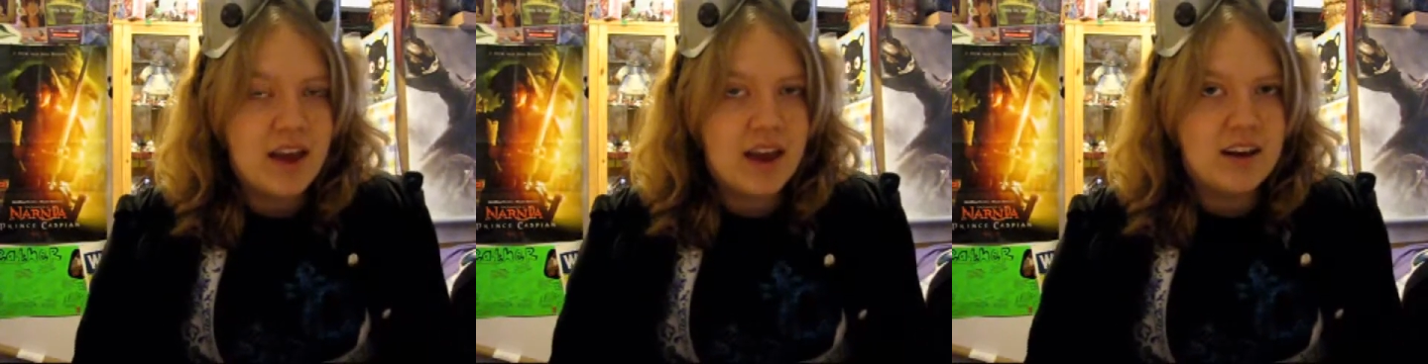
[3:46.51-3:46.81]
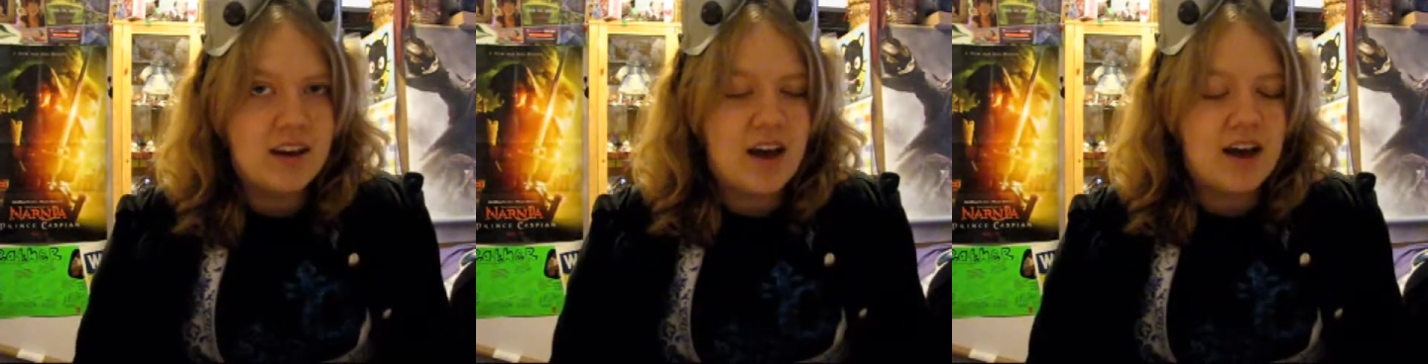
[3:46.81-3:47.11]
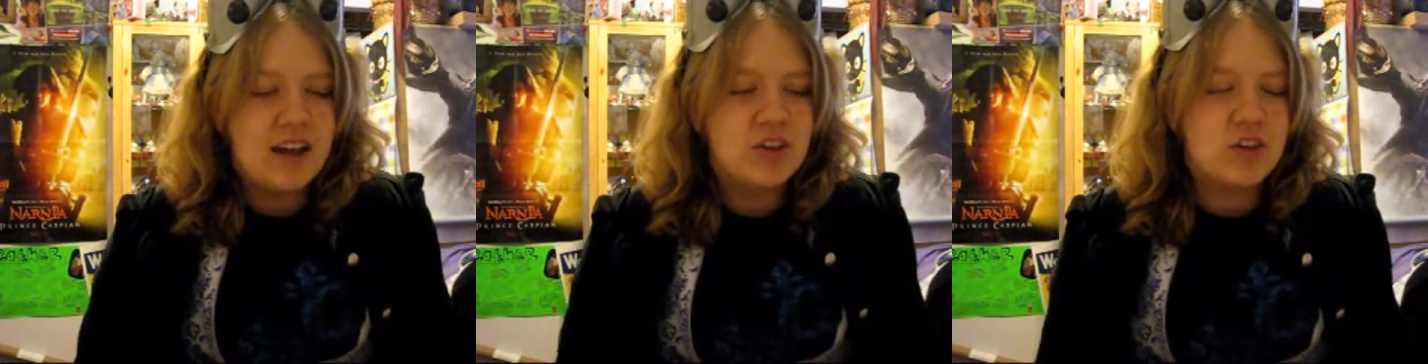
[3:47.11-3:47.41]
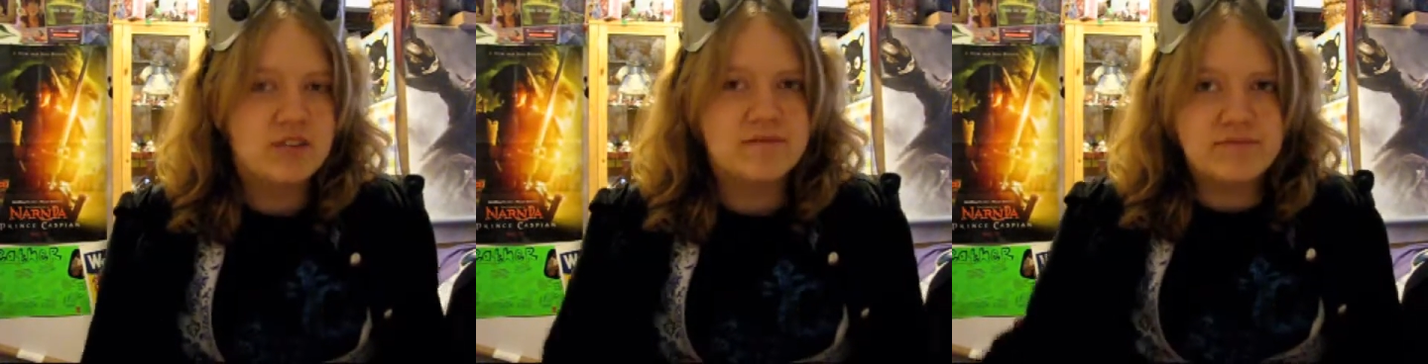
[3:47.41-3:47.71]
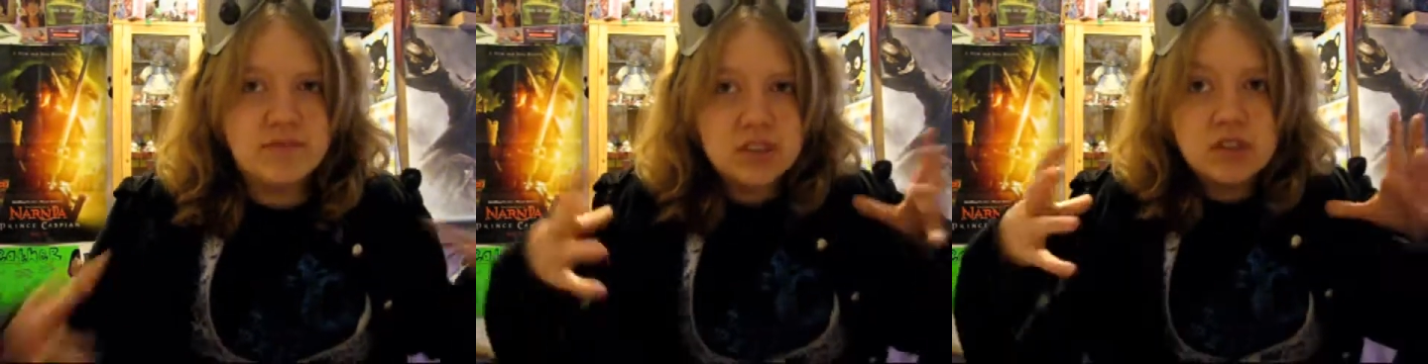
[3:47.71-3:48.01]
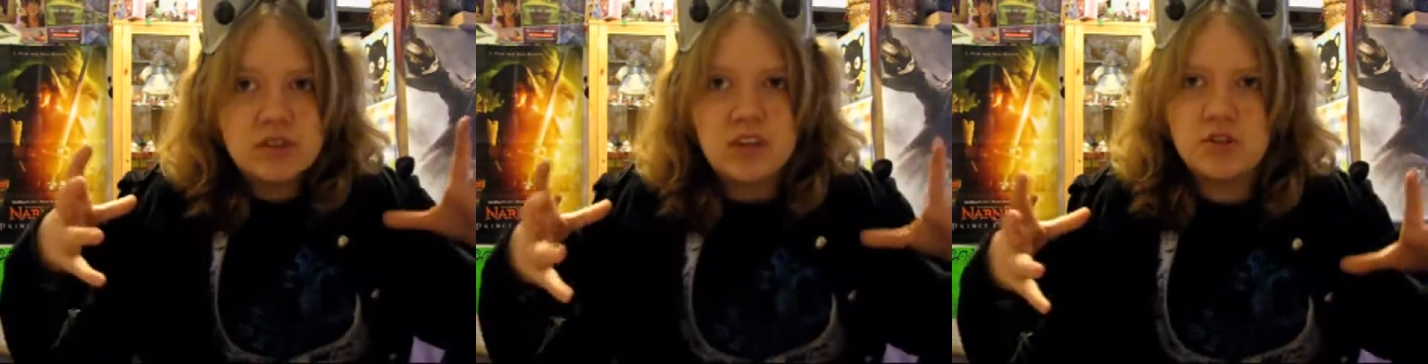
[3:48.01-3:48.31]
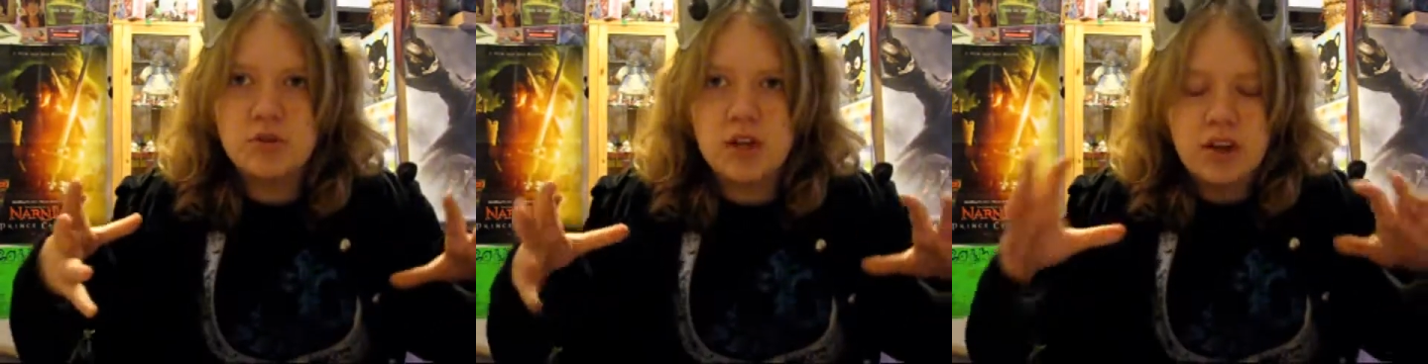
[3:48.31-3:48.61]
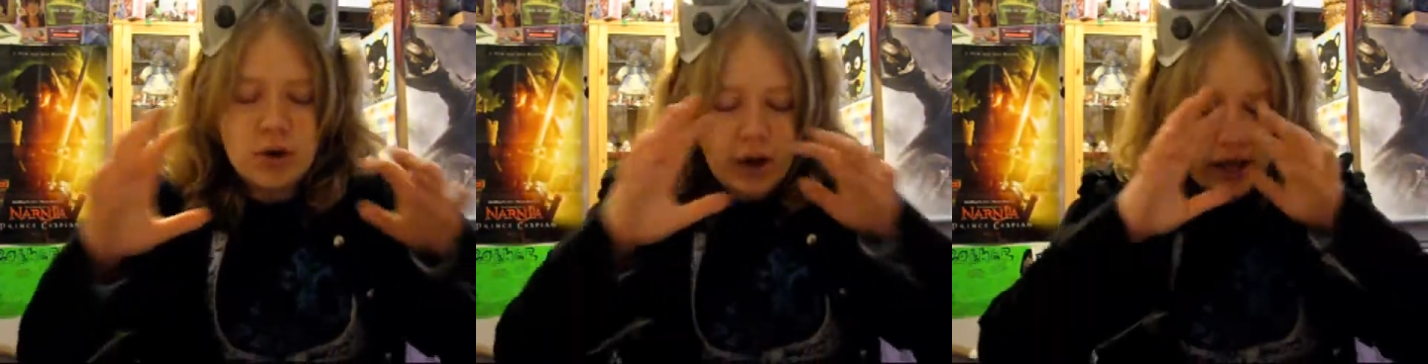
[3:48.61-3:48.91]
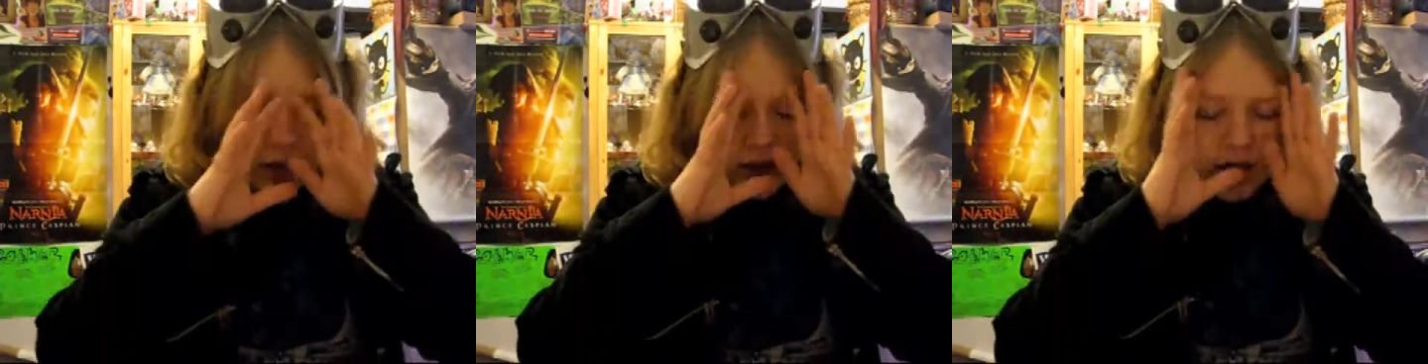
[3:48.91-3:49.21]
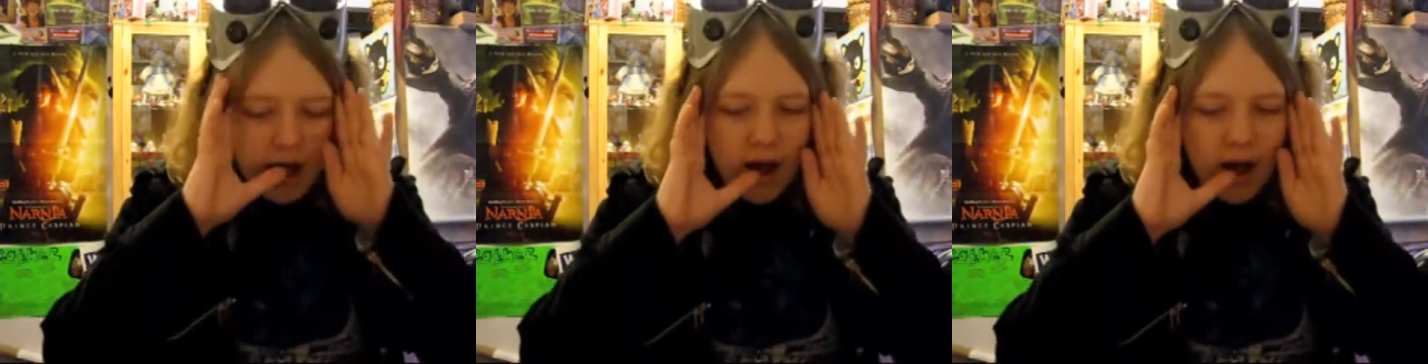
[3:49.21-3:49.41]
and it just that's really annoying.